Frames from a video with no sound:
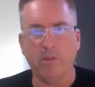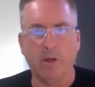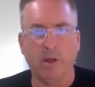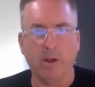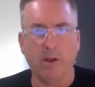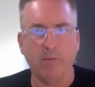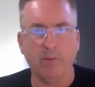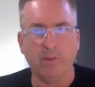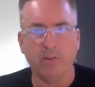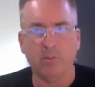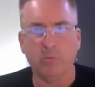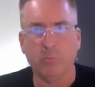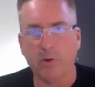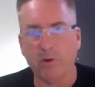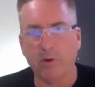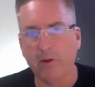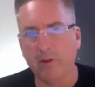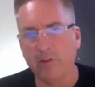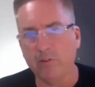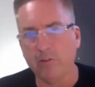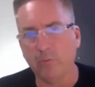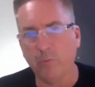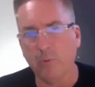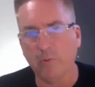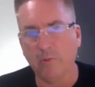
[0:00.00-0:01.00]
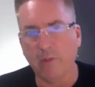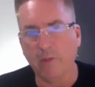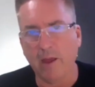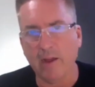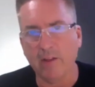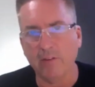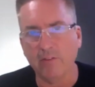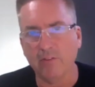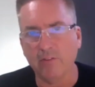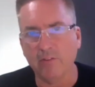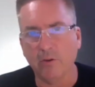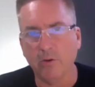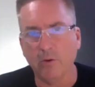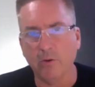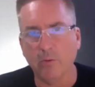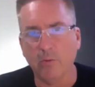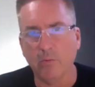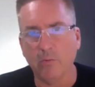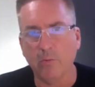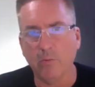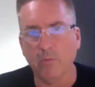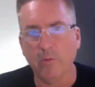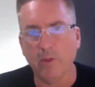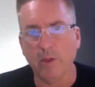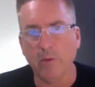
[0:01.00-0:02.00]
you have a lot of experience with that.
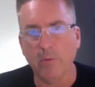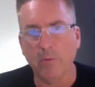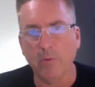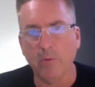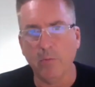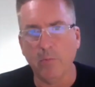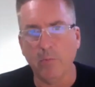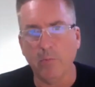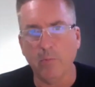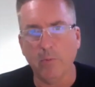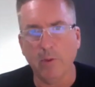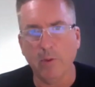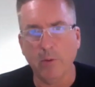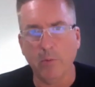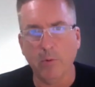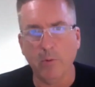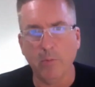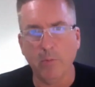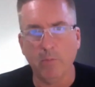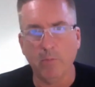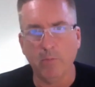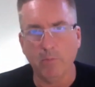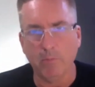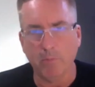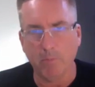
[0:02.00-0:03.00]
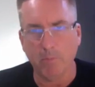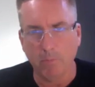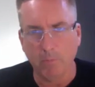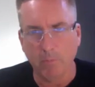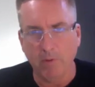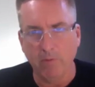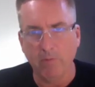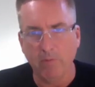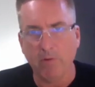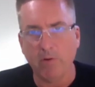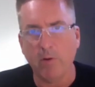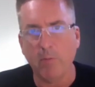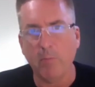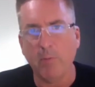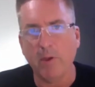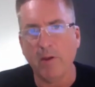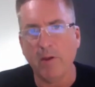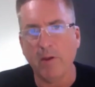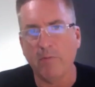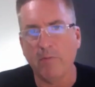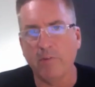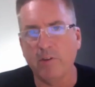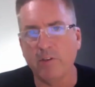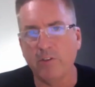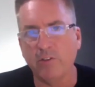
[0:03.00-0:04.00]
So it would be very
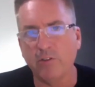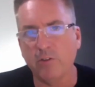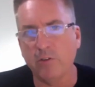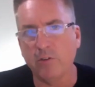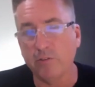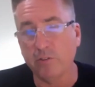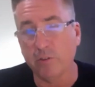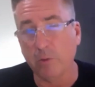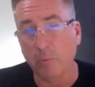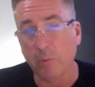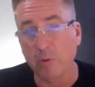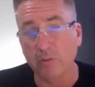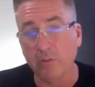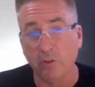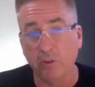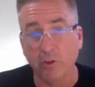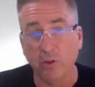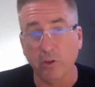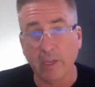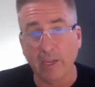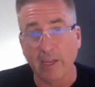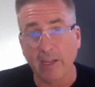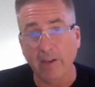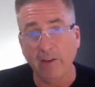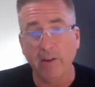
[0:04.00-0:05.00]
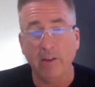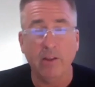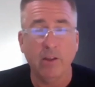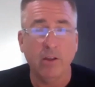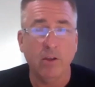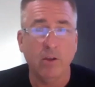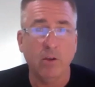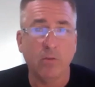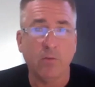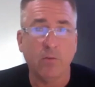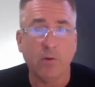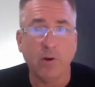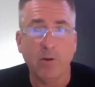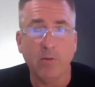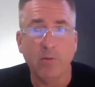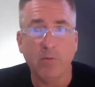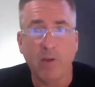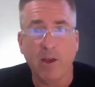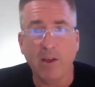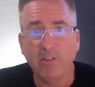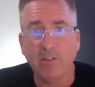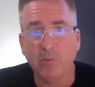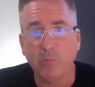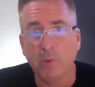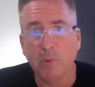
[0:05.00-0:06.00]
beneficial if someone's looking for an
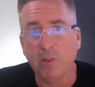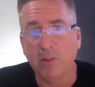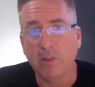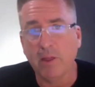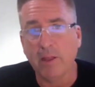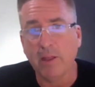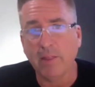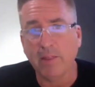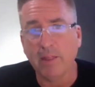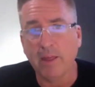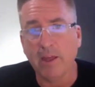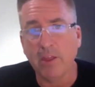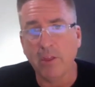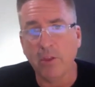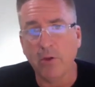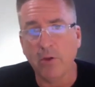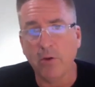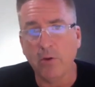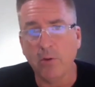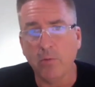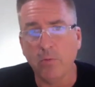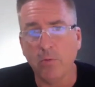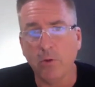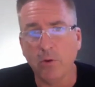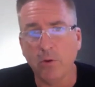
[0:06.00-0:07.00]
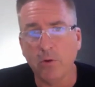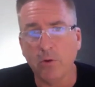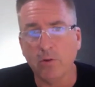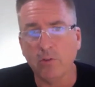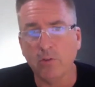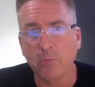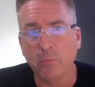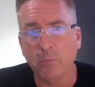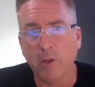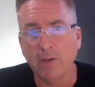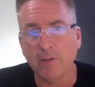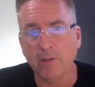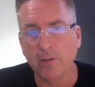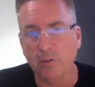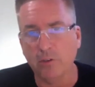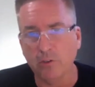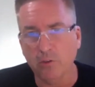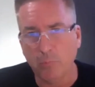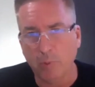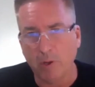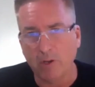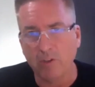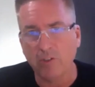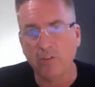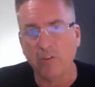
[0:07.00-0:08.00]
investment like that. You
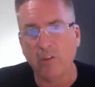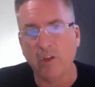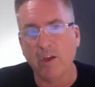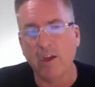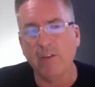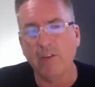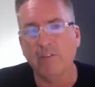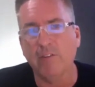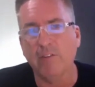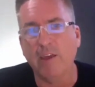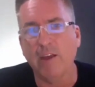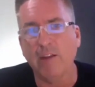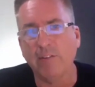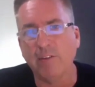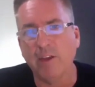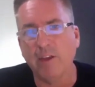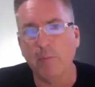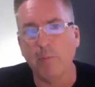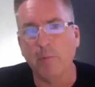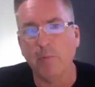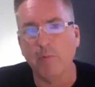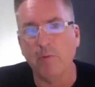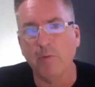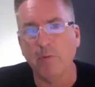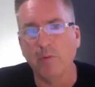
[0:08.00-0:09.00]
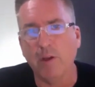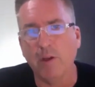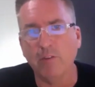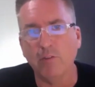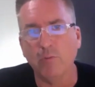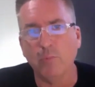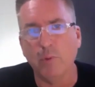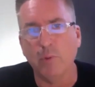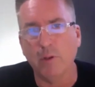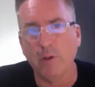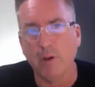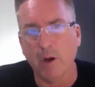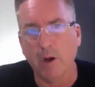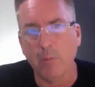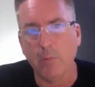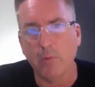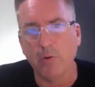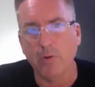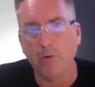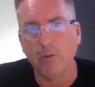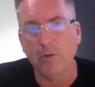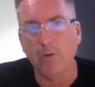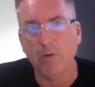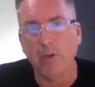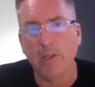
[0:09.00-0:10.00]
specialize in that type of investment
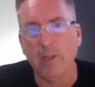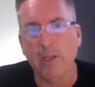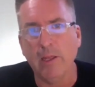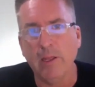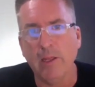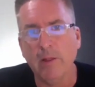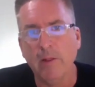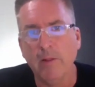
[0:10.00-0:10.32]
opportunity.